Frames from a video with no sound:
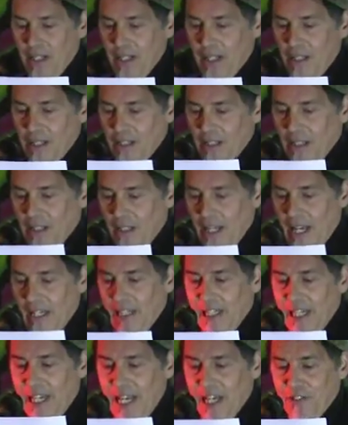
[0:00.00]

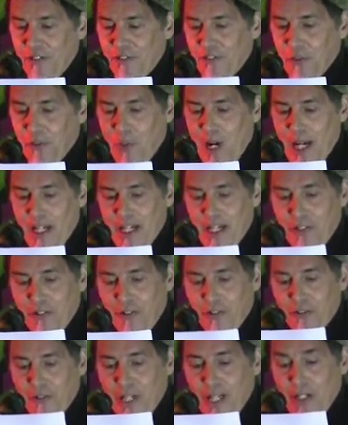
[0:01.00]
the LES squat
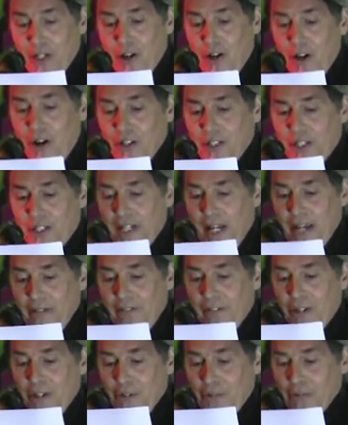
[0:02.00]
history and all the
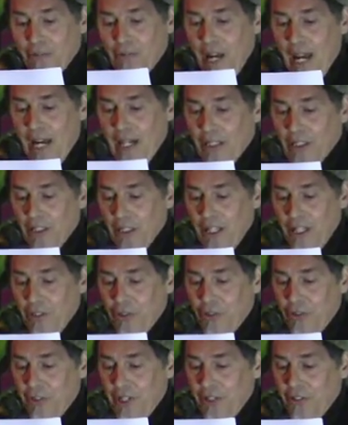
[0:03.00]
diverse radical
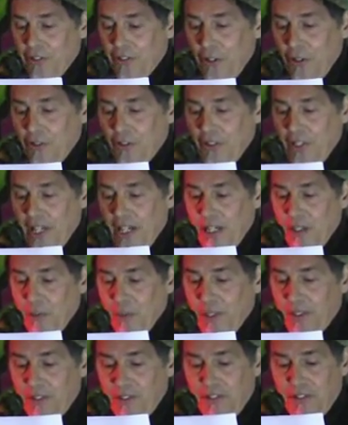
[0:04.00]
history associated
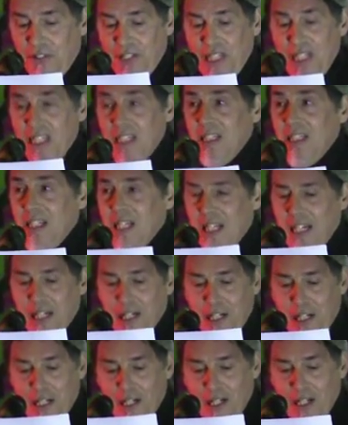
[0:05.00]
with the scene
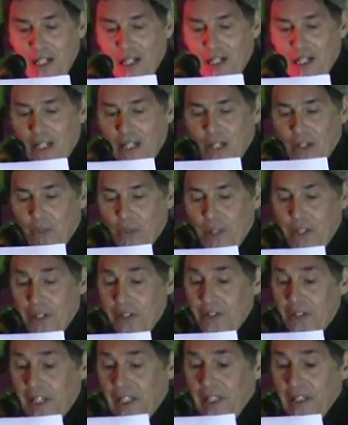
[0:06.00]
here, which
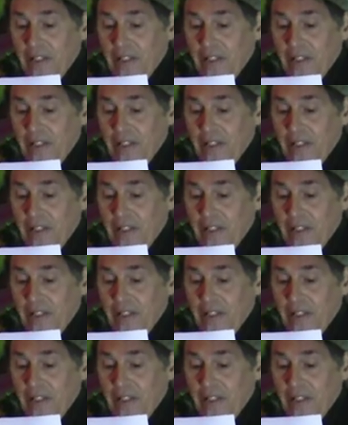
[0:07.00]
is